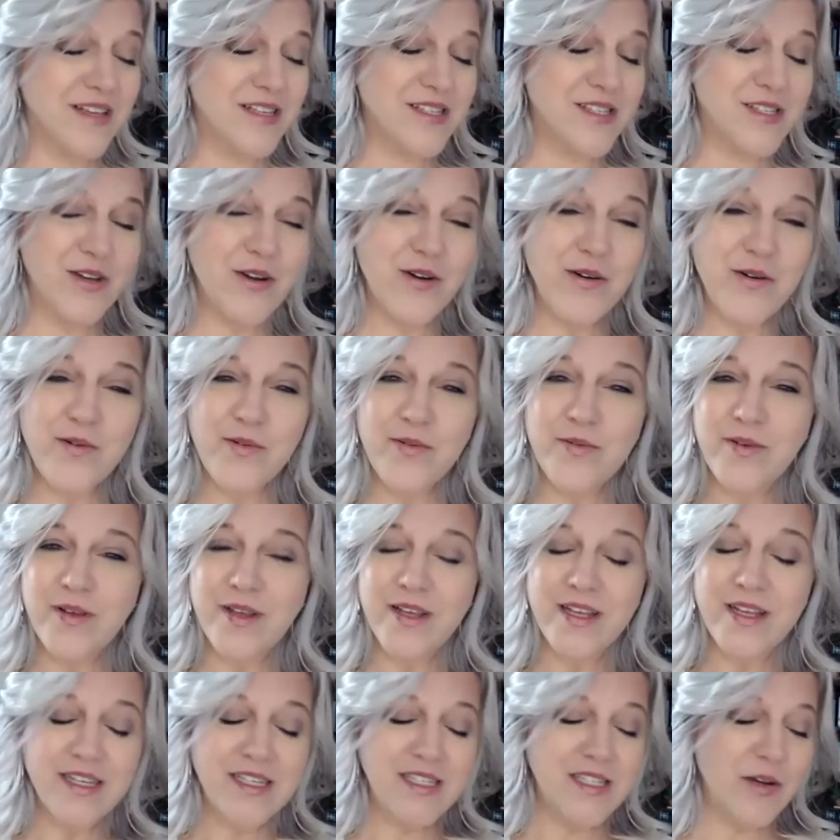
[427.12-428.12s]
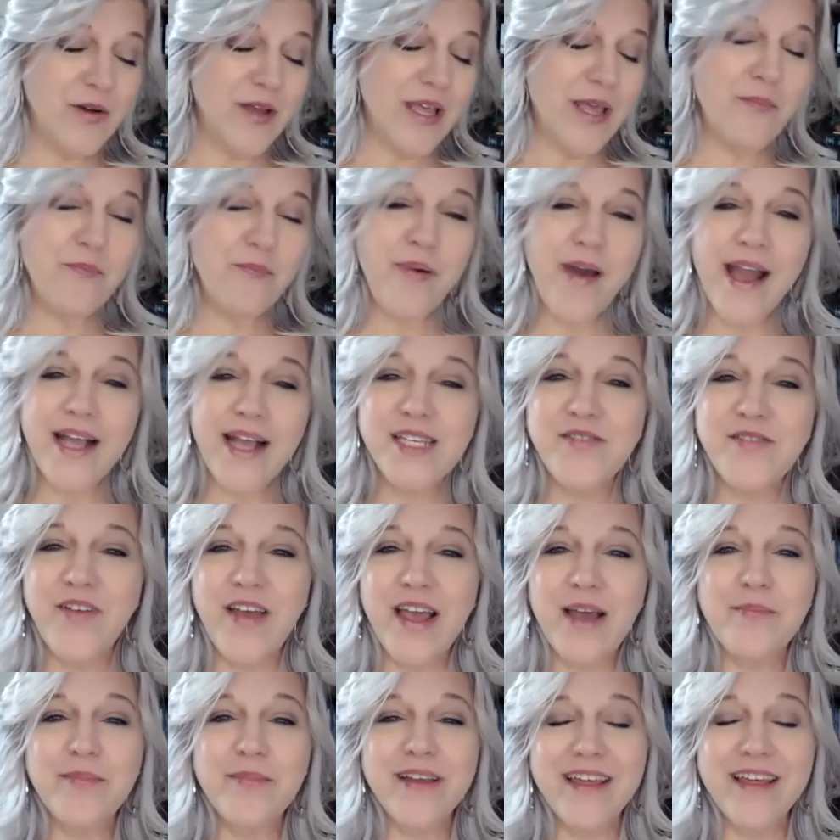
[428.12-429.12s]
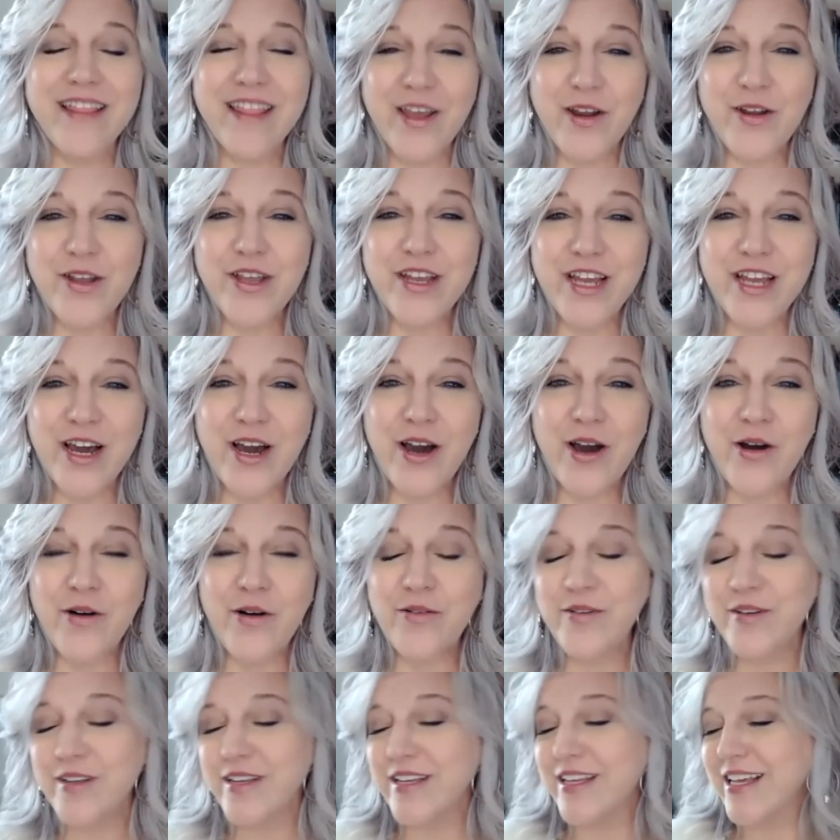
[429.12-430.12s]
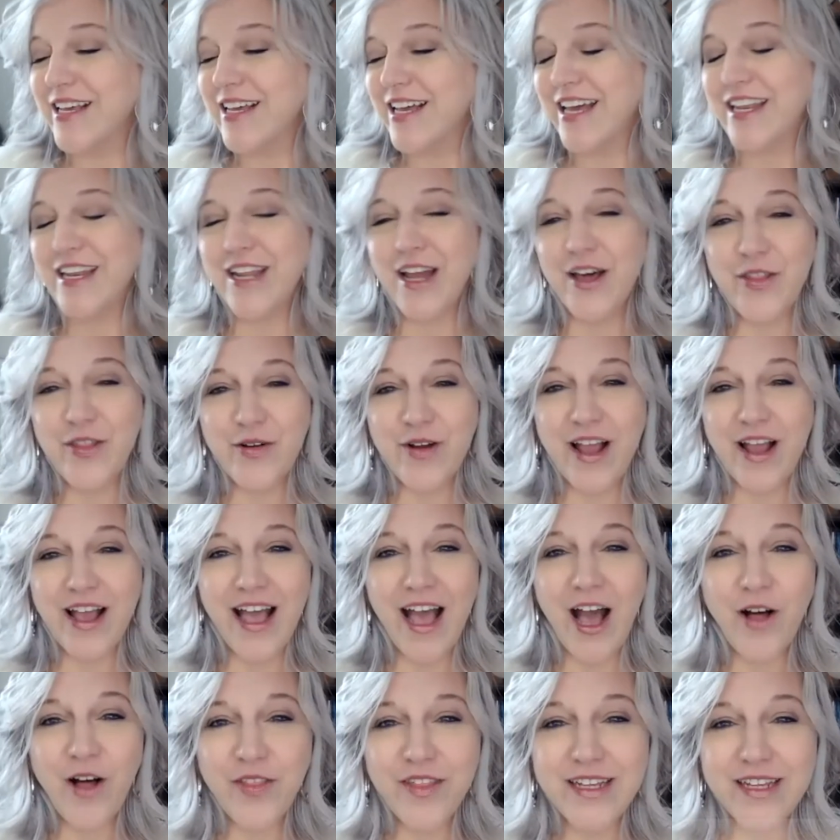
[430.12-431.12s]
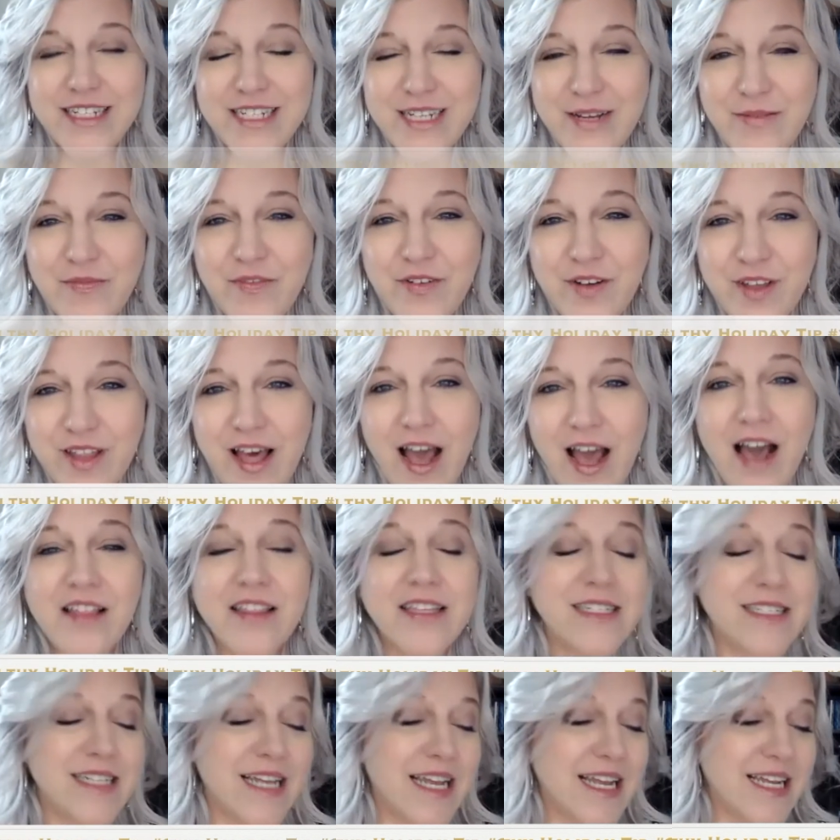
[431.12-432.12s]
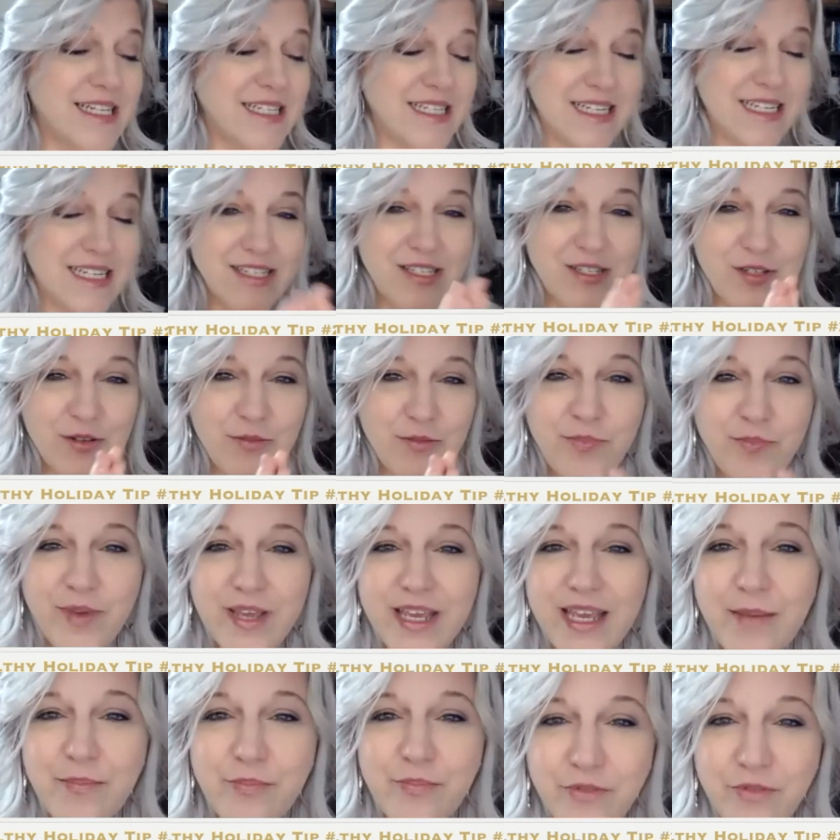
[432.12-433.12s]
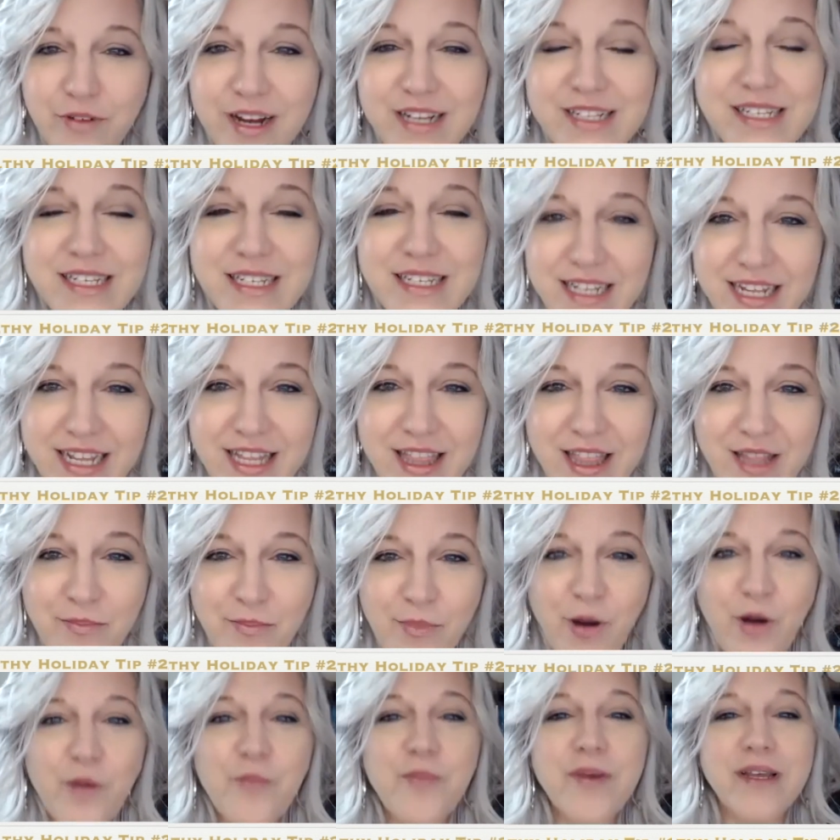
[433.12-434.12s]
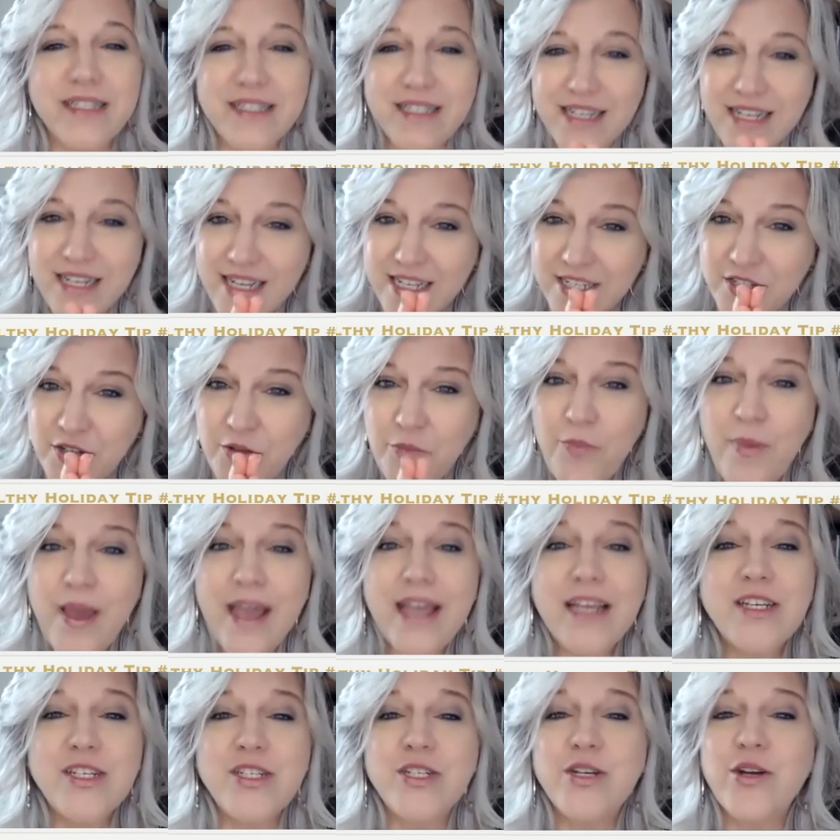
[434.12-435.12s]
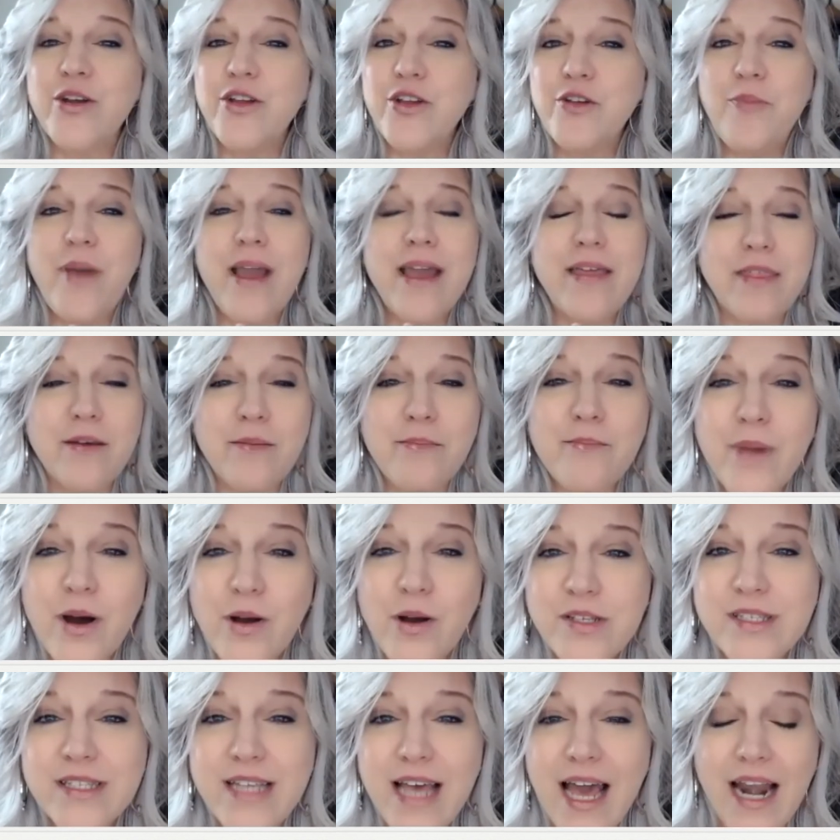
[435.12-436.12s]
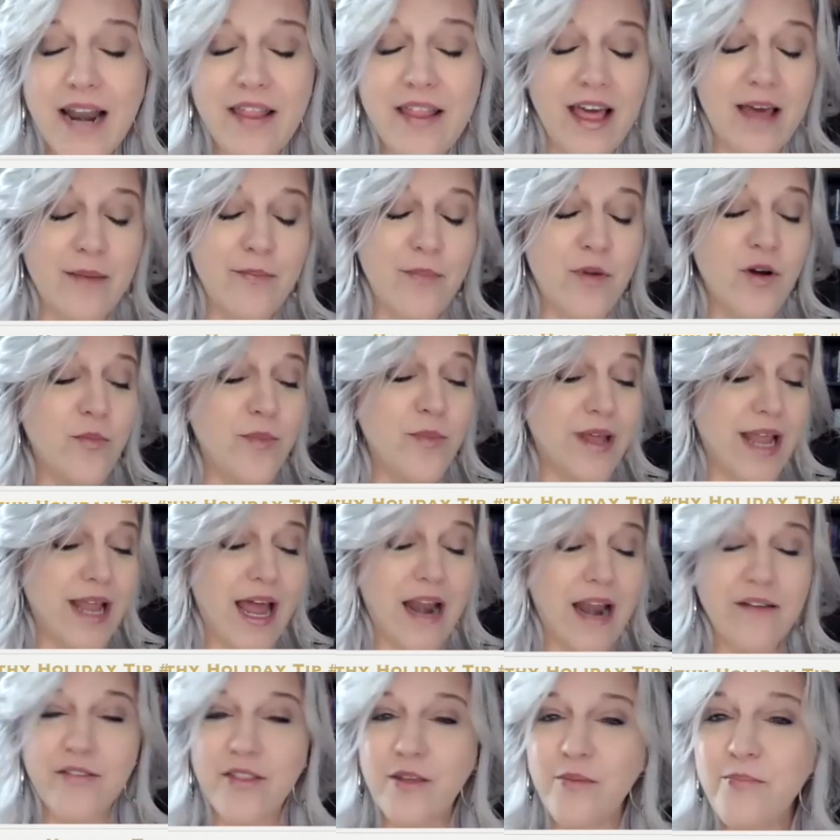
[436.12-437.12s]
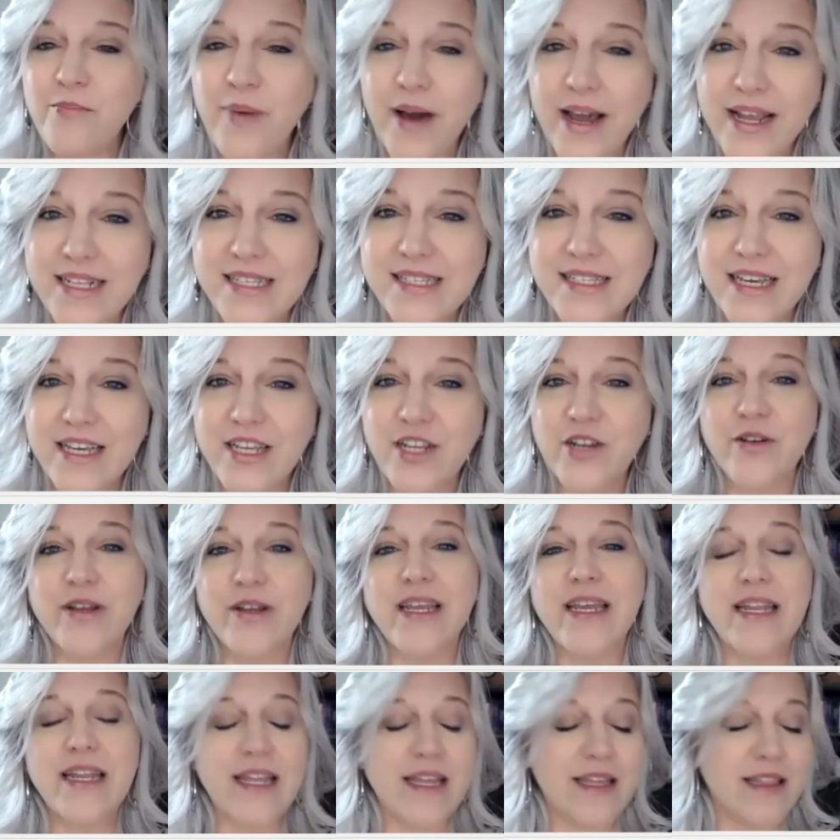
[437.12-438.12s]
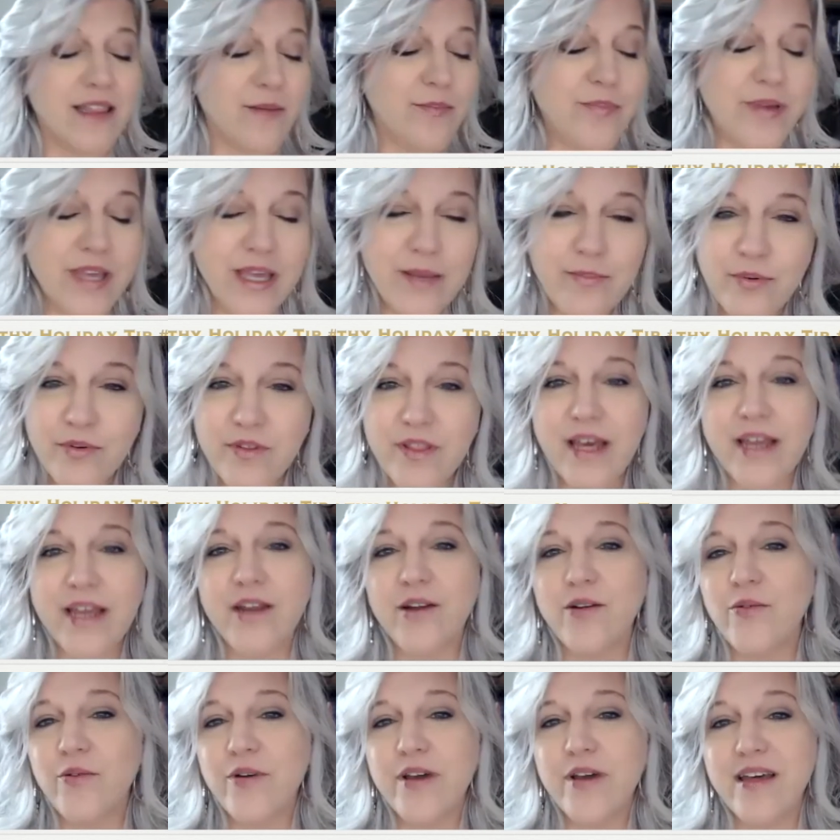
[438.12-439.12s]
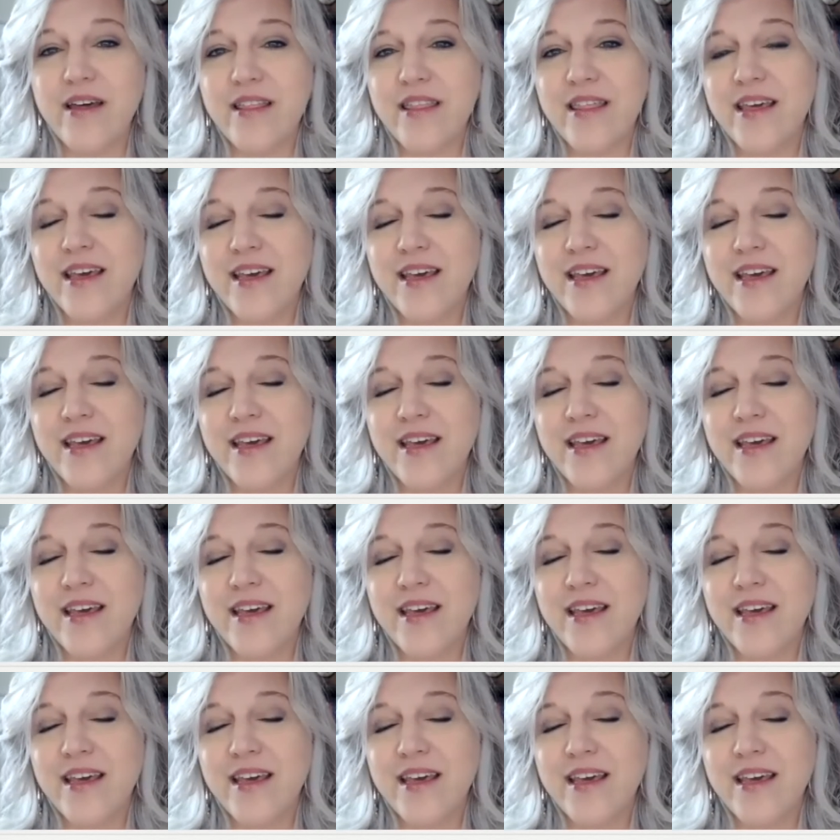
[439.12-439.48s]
So Impacts family, there you go. Another healthy tip for the holidays is to be present in the moment, to make sure you make the most out of that moment, out of the bites that you're eating, the people that you're with.